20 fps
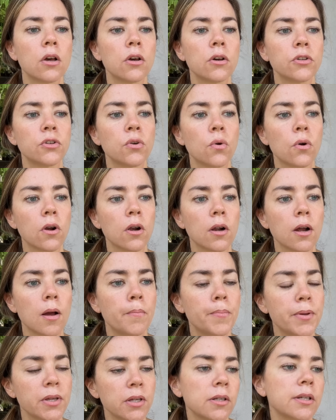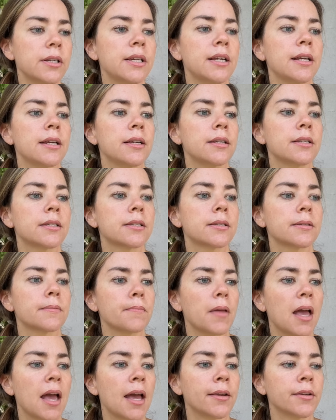your abilities,
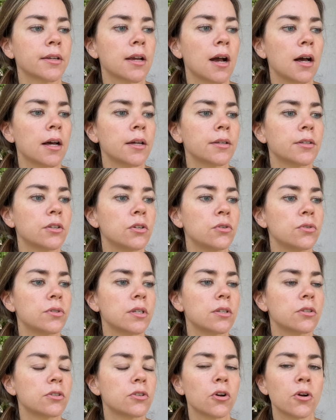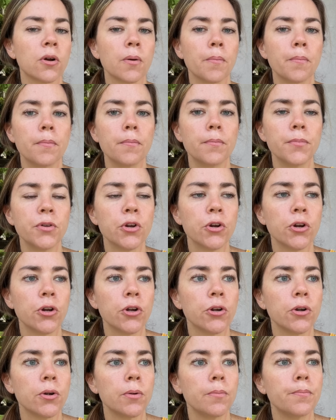and God uses
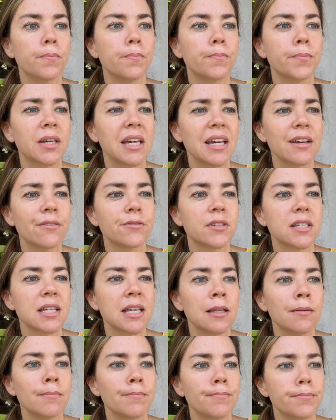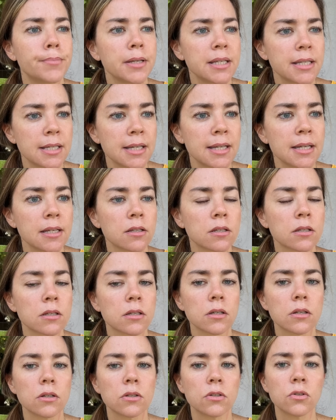your gift in business
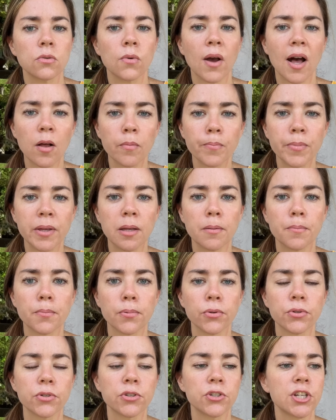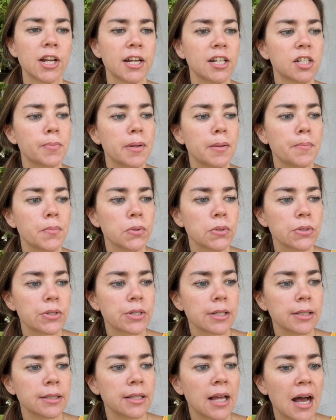to help people, to change
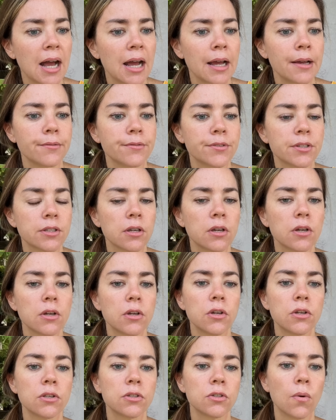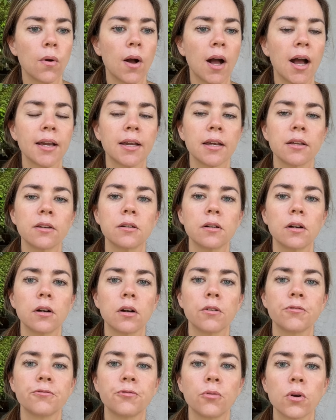people's lives, so I can
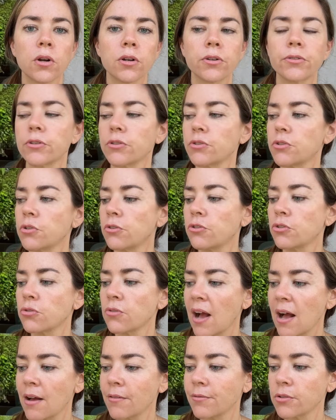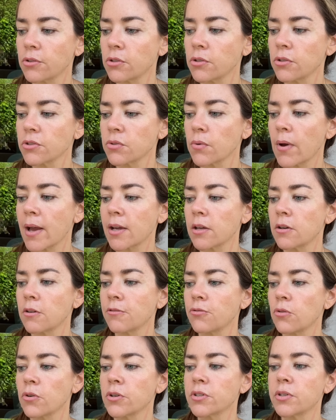afford to travel, so I can
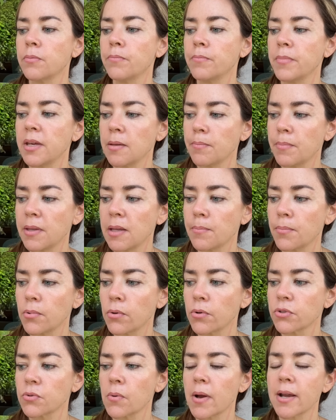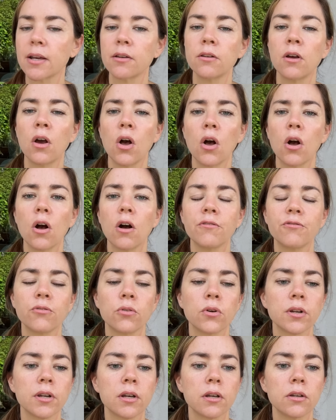afford to meet people, so I can
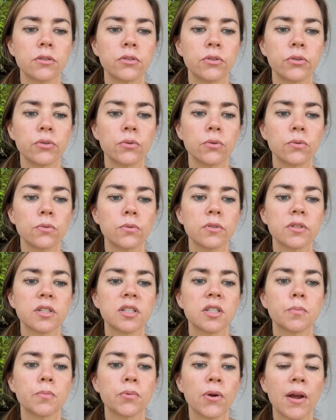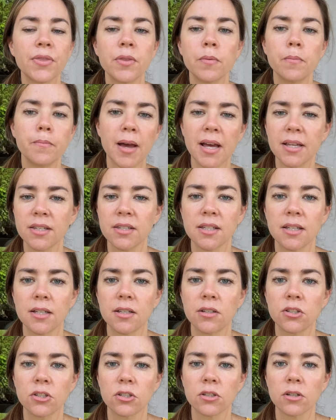afford to spread the
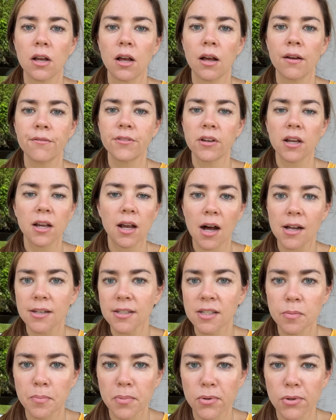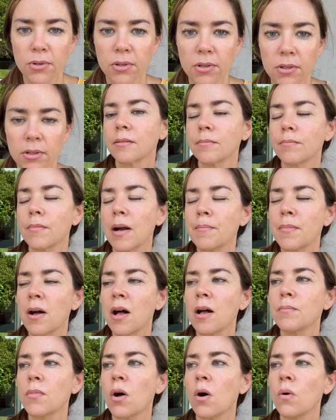message of the gospel. My
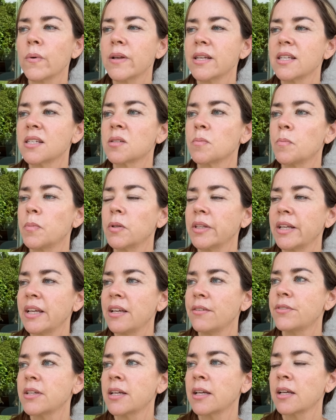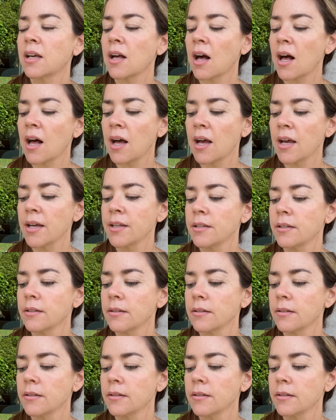mom always believed in God.